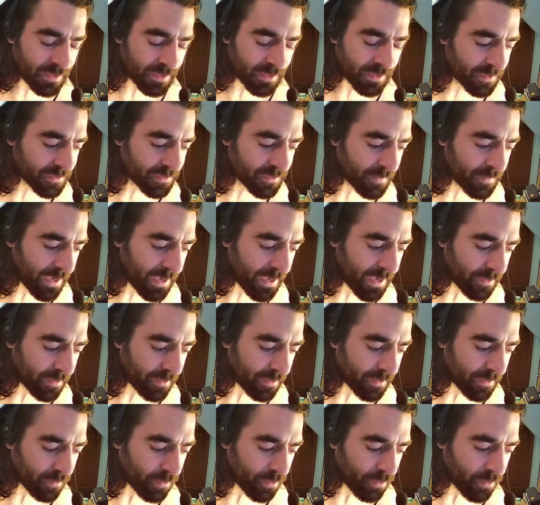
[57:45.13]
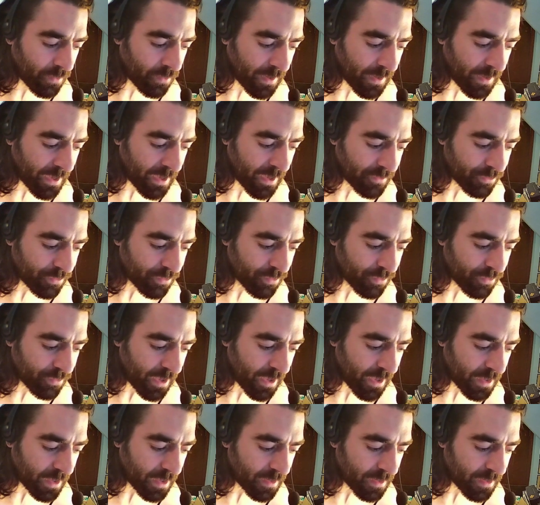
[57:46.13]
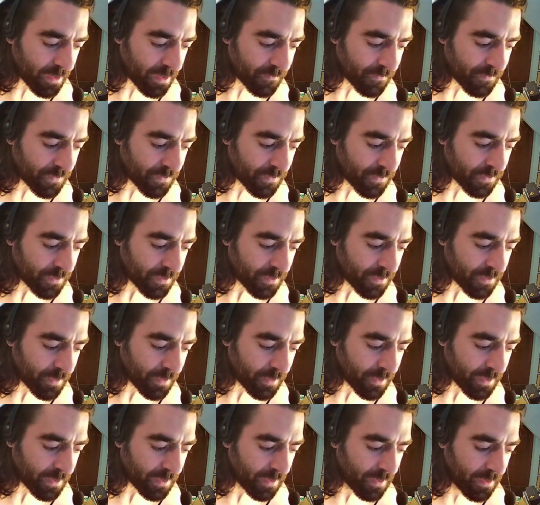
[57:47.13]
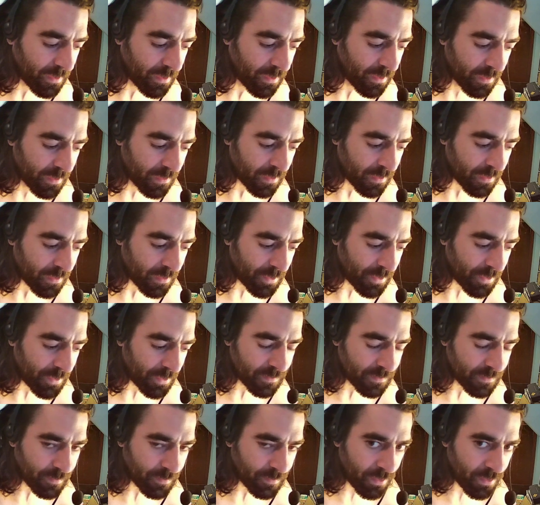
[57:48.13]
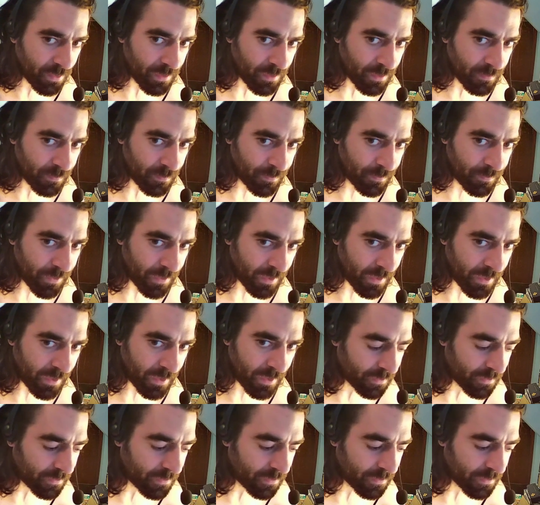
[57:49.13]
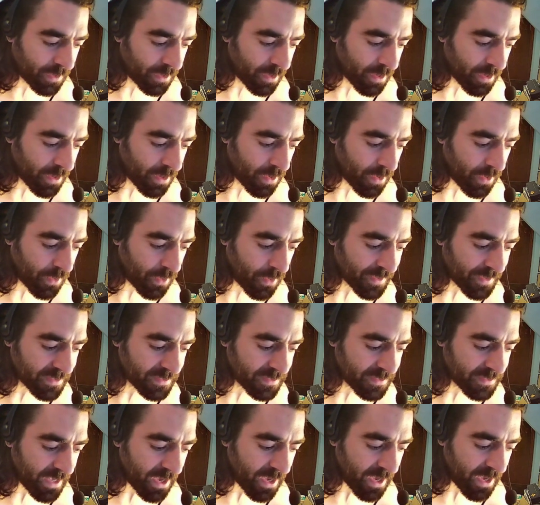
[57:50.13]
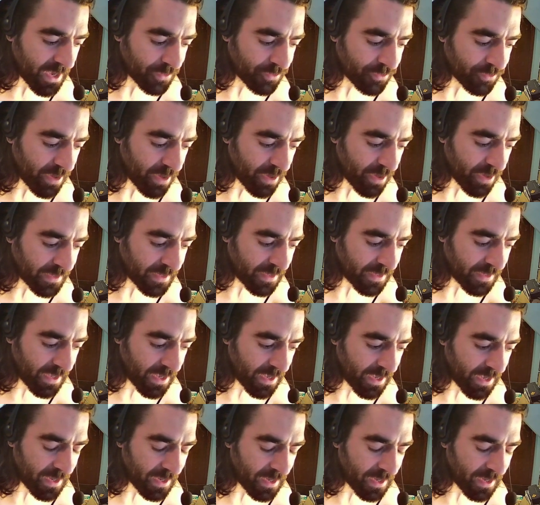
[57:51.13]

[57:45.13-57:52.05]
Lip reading: matter what kind you get, obviously, but the most important thing to know is that we're trying to get